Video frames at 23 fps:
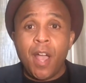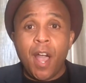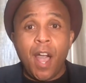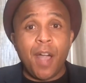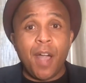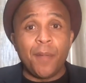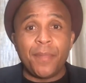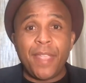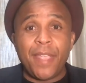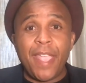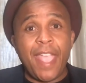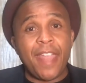
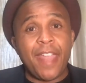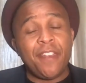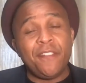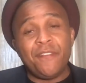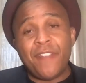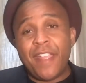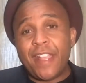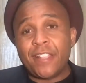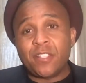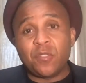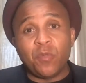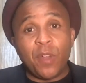um, can
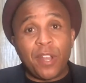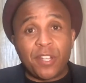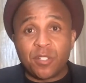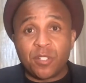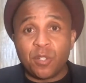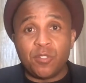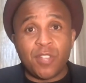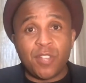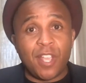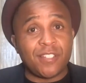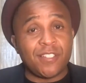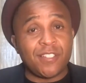advance
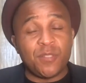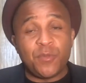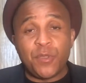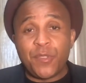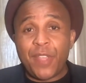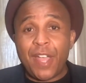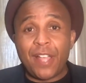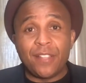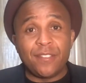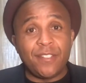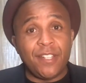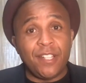racial justice
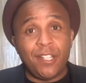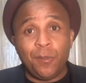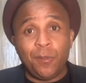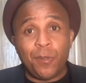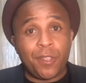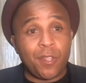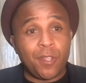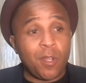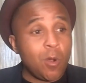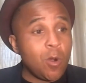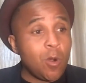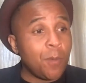without dealing
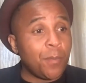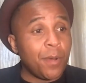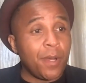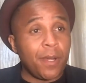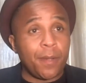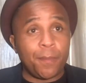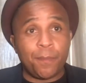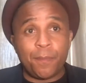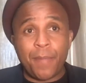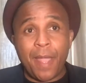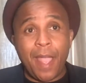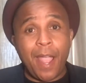with corporate
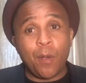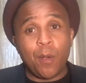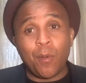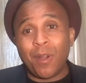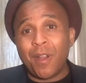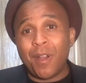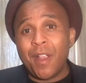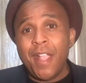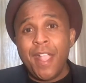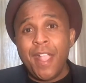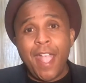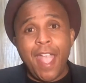power,